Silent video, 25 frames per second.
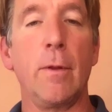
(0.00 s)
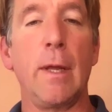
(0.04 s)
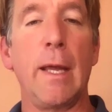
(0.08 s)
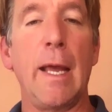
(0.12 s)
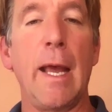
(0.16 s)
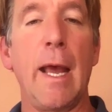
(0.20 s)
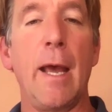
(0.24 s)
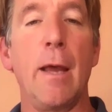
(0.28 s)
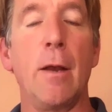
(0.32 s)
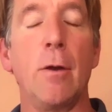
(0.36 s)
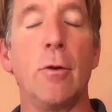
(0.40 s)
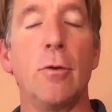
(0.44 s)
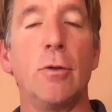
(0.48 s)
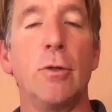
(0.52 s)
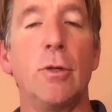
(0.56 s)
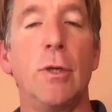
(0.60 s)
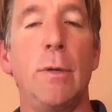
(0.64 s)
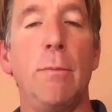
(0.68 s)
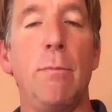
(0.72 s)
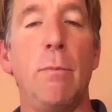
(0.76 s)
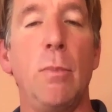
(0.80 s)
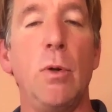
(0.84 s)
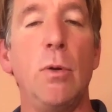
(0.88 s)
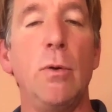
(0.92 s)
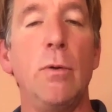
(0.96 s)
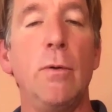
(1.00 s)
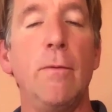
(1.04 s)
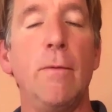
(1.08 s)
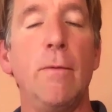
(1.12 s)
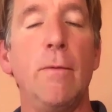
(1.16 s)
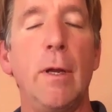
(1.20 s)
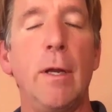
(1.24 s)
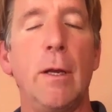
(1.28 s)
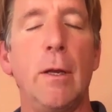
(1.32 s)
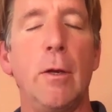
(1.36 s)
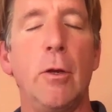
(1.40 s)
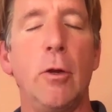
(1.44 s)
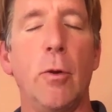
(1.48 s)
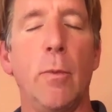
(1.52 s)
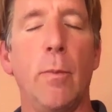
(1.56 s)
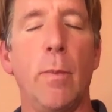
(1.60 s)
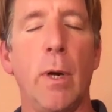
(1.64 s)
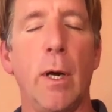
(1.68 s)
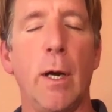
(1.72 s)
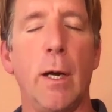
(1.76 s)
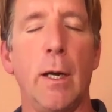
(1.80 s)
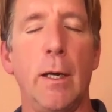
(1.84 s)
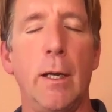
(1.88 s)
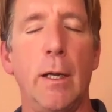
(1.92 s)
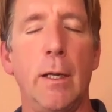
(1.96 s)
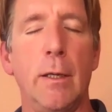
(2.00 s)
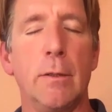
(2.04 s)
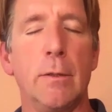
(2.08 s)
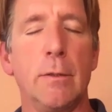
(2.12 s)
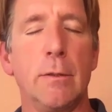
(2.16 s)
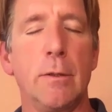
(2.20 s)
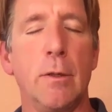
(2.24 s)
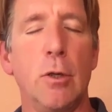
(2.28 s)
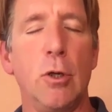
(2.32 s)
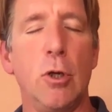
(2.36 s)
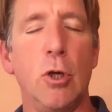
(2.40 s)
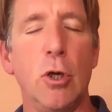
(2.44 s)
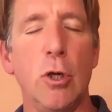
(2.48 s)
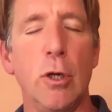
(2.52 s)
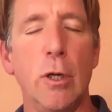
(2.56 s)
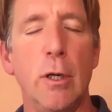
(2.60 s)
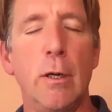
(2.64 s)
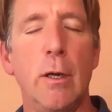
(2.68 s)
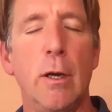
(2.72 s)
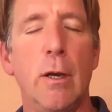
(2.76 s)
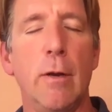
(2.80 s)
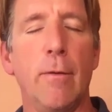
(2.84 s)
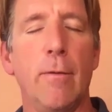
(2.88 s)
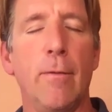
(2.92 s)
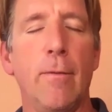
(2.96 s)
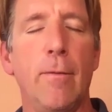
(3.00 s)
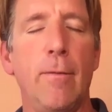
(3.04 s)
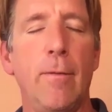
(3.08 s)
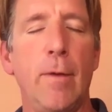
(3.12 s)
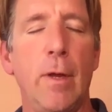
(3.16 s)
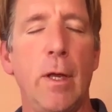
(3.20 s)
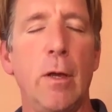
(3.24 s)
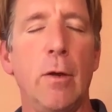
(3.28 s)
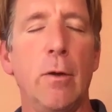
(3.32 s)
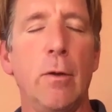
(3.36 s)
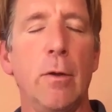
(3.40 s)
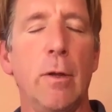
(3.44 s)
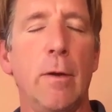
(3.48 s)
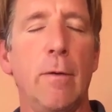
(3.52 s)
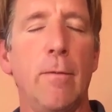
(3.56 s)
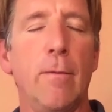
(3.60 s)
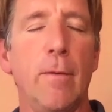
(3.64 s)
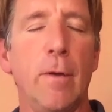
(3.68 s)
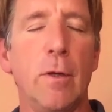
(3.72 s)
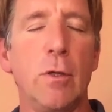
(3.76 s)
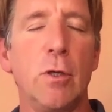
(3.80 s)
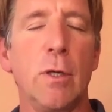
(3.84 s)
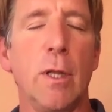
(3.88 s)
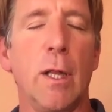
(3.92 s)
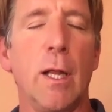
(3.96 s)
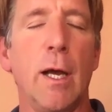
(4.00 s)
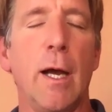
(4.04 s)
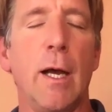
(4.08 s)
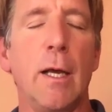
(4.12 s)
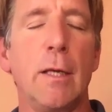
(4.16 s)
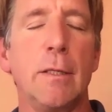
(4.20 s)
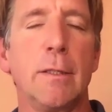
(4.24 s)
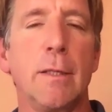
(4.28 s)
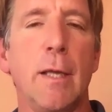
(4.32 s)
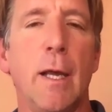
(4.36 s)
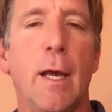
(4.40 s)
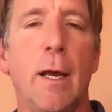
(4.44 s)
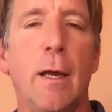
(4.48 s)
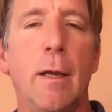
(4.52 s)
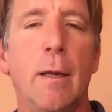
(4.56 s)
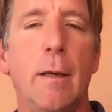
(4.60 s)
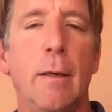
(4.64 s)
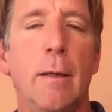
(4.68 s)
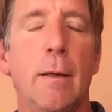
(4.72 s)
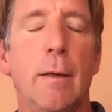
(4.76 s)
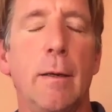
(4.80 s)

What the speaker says: the energy moving in your body. It's good to feel and visualize that.